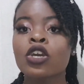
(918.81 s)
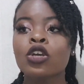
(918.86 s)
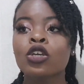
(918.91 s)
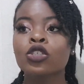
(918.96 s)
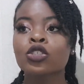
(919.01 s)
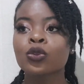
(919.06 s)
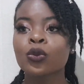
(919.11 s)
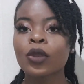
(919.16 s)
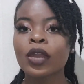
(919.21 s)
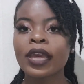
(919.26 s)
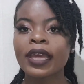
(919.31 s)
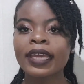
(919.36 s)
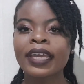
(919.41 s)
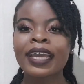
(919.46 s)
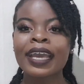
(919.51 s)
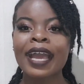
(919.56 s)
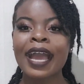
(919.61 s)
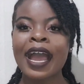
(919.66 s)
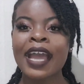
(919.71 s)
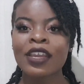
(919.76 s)
So
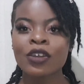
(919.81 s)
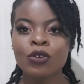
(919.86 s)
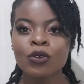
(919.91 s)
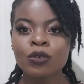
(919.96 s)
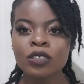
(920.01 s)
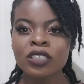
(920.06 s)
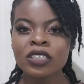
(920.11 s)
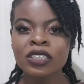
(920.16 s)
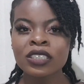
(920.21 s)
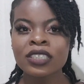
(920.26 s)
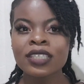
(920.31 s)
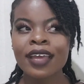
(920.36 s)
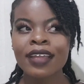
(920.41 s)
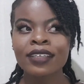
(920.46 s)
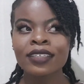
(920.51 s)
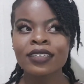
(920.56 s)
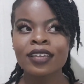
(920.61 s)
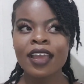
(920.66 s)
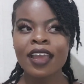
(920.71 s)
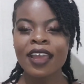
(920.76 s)
like I noticed
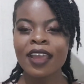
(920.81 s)
that